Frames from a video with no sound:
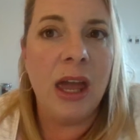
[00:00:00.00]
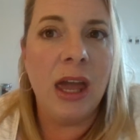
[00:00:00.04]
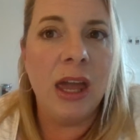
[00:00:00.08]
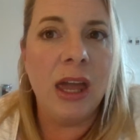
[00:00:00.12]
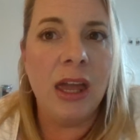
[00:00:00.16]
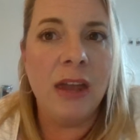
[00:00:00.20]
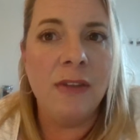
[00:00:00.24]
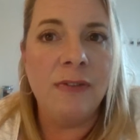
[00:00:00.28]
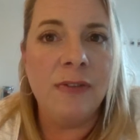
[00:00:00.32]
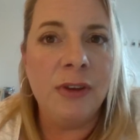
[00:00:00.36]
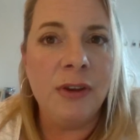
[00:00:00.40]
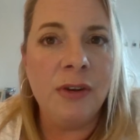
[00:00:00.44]

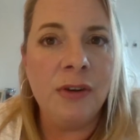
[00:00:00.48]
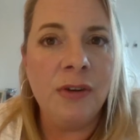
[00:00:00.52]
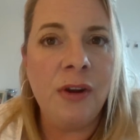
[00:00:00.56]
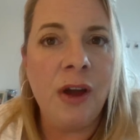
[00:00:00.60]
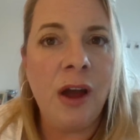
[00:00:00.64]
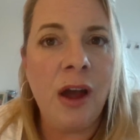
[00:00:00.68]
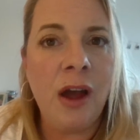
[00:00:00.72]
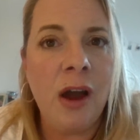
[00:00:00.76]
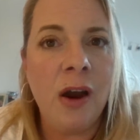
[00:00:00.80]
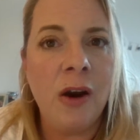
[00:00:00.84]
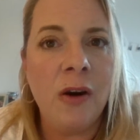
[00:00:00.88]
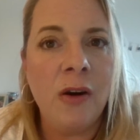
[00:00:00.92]
If you're
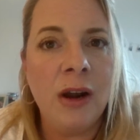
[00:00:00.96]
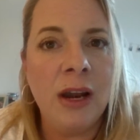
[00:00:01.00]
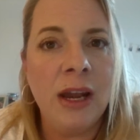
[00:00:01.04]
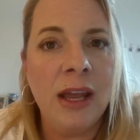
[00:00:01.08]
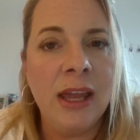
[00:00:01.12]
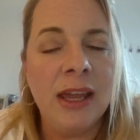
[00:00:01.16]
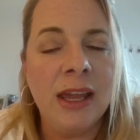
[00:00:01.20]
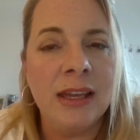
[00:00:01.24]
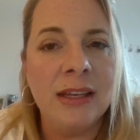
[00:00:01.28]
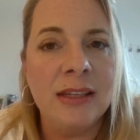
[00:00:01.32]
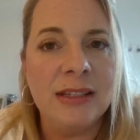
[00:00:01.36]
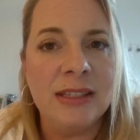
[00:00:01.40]
not already
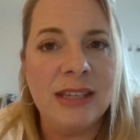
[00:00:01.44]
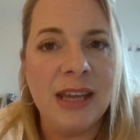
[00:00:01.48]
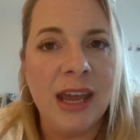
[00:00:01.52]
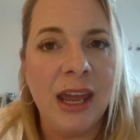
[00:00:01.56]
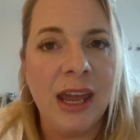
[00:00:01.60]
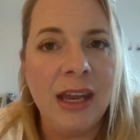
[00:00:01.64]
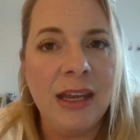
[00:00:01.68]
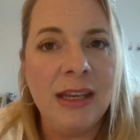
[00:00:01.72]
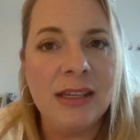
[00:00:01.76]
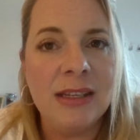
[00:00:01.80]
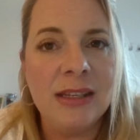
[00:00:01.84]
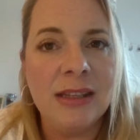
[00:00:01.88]

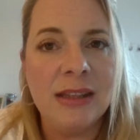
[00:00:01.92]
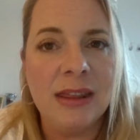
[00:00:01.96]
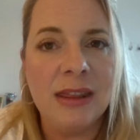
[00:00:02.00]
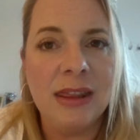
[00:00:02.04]
content,